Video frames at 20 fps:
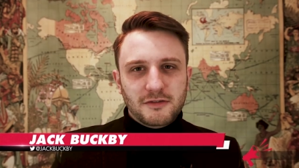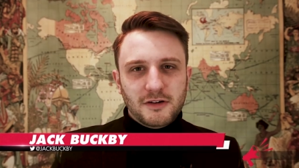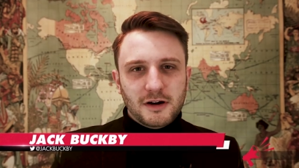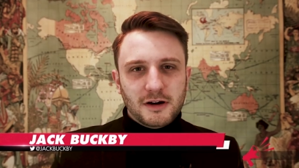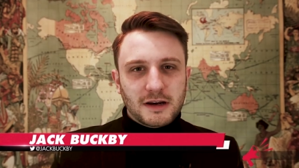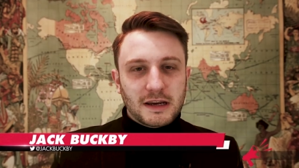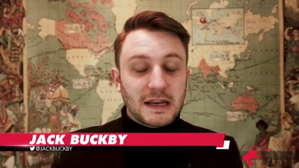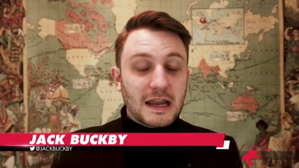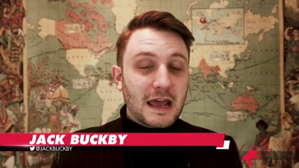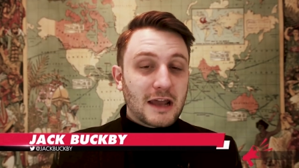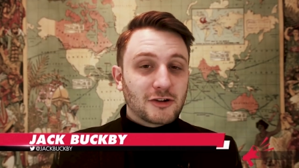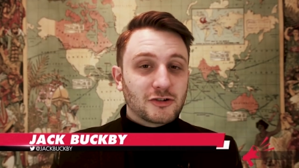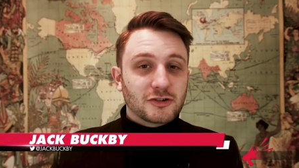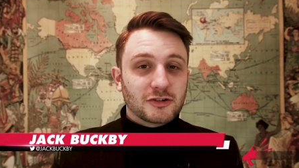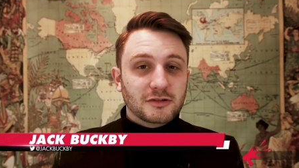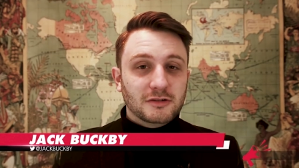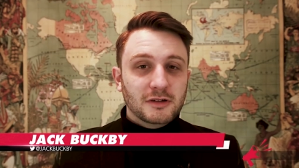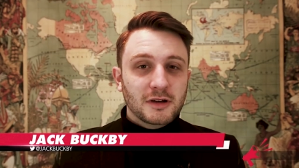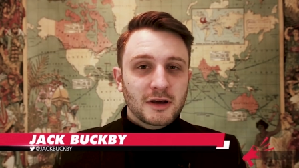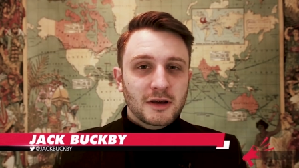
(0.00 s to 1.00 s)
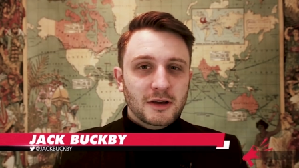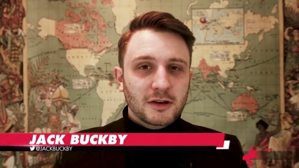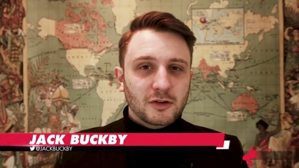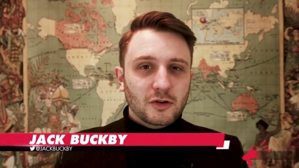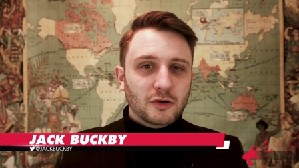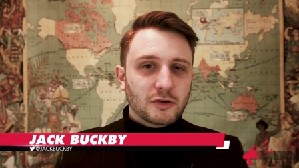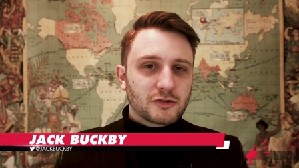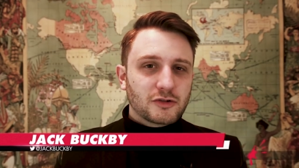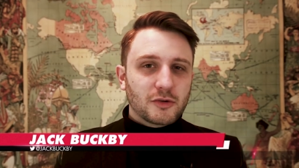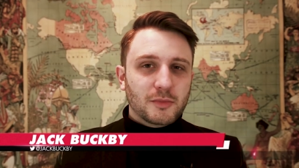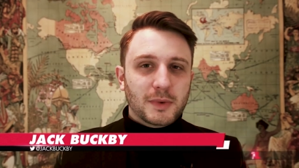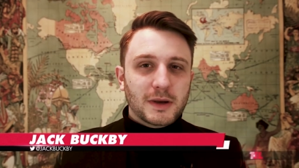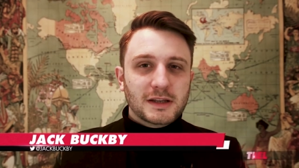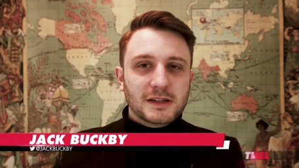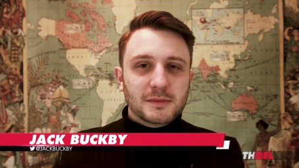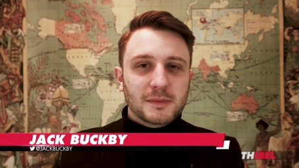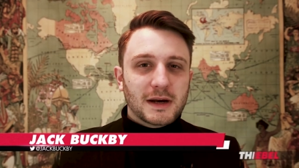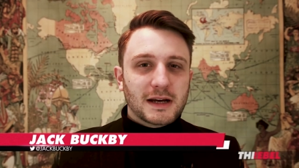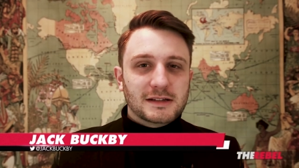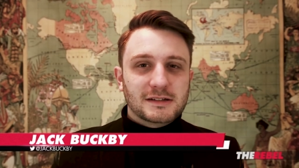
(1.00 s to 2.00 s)
I felt a connection. Yorkshire
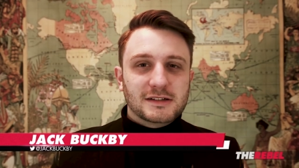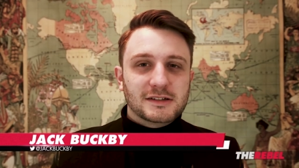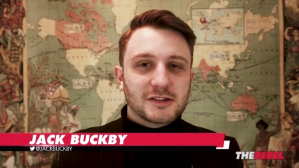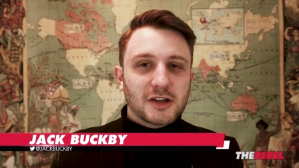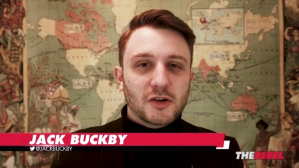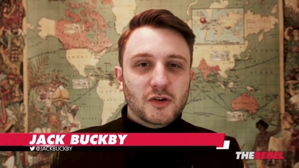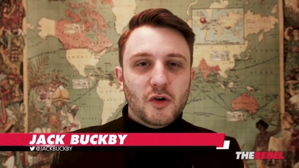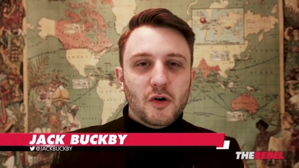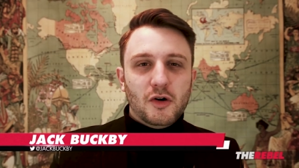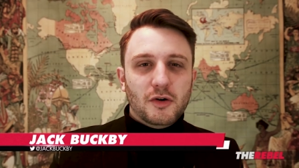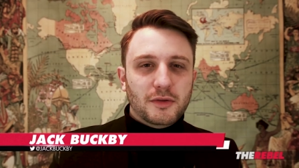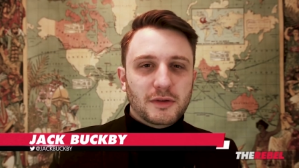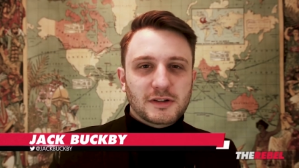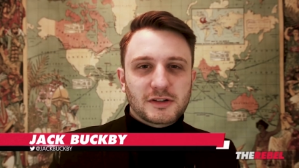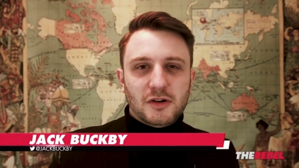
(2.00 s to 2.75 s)
epitomises the north.